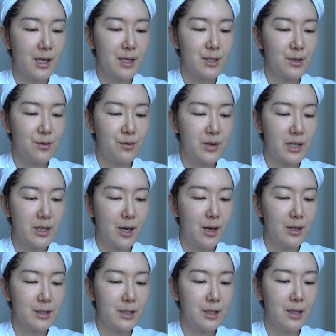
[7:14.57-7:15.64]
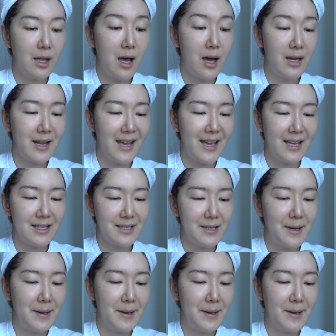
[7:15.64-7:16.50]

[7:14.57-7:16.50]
So we talked a lot, and